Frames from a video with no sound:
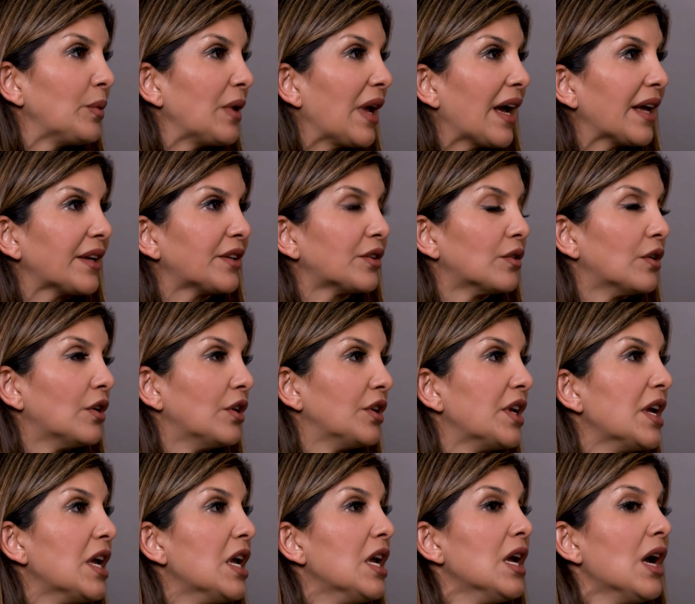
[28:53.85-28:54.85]
We had her
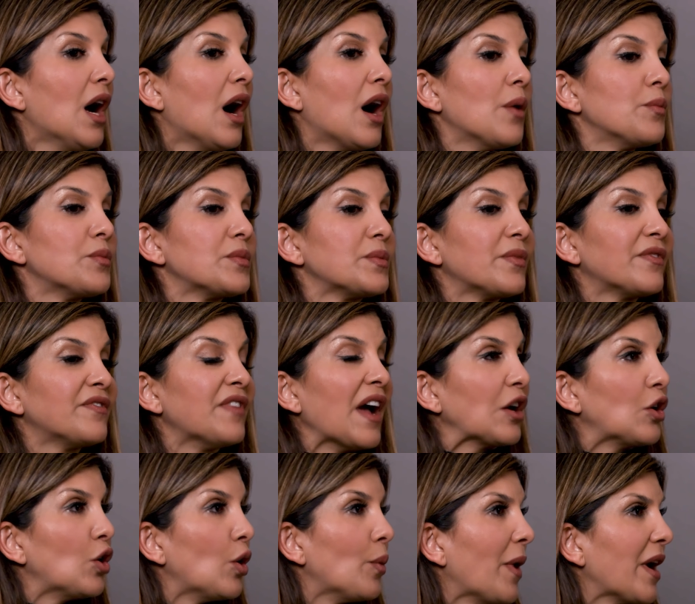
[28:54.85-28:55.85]
on
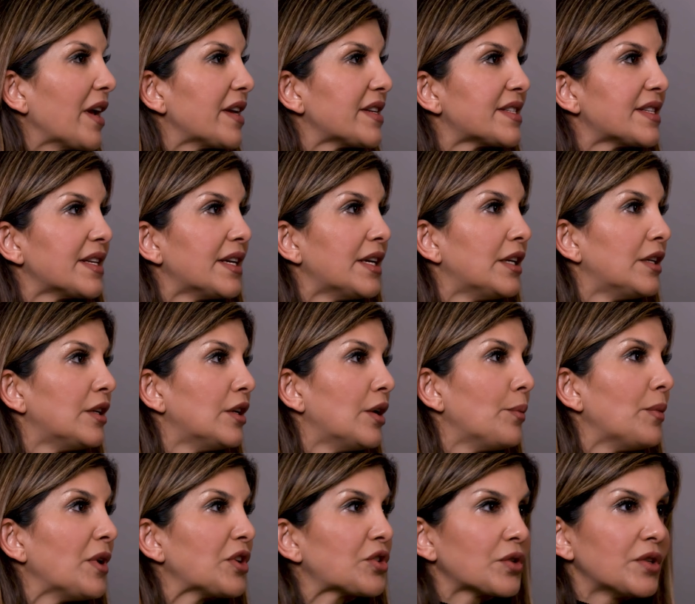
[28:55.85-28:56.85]

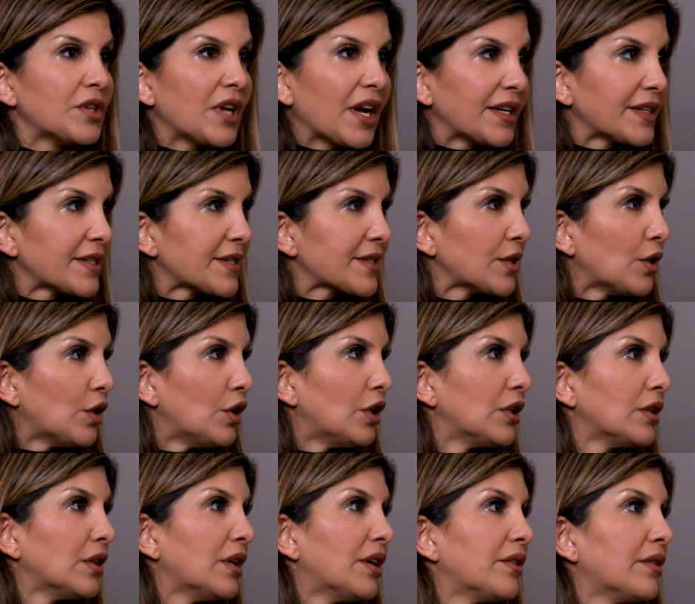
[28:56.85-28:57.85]
vancomycin,
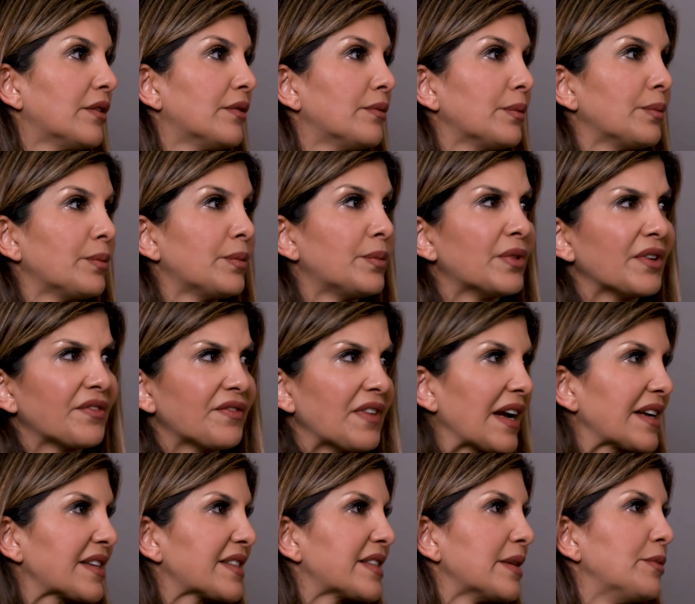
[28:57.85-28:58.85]
metronidazole,
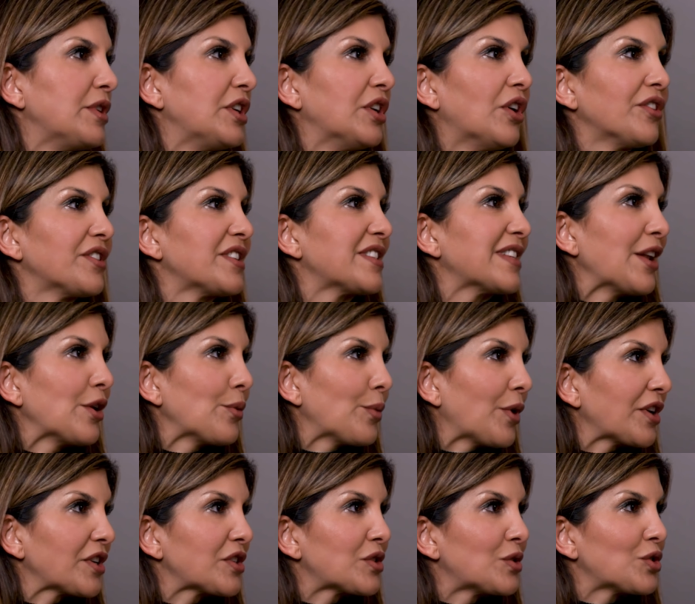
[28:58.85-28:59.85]
rifaximin, all these
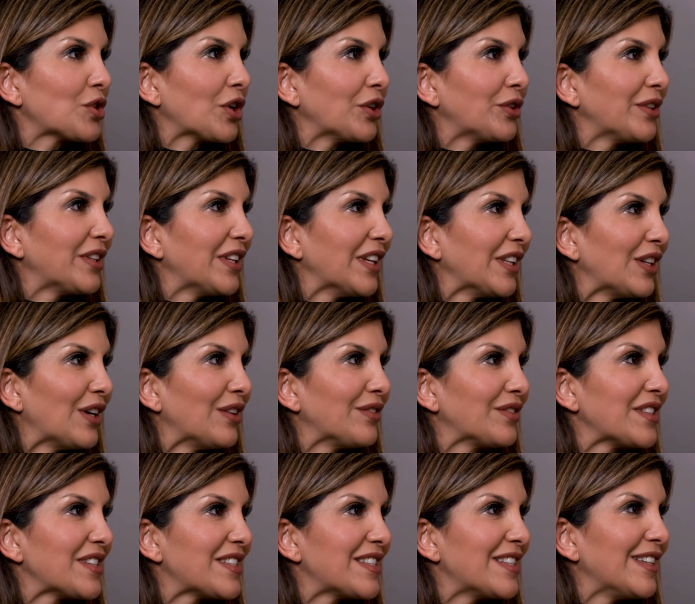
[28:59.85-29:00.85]
antibiotics to try to kill
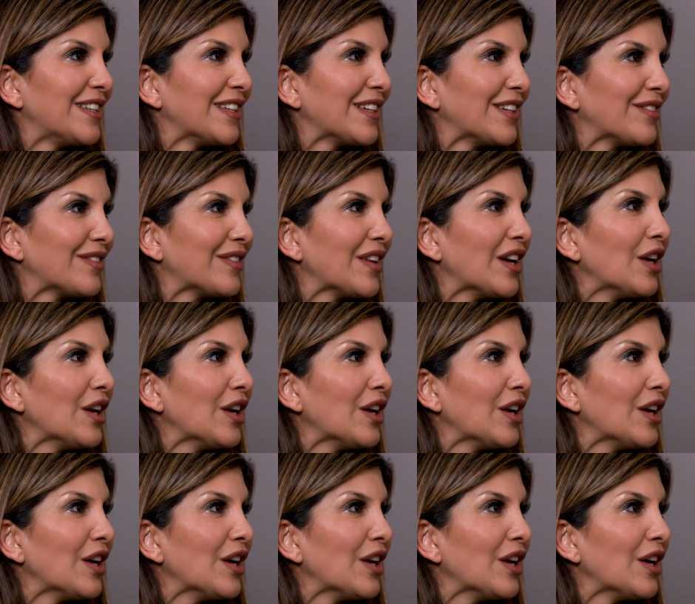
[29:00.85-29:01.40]
off the C. diff,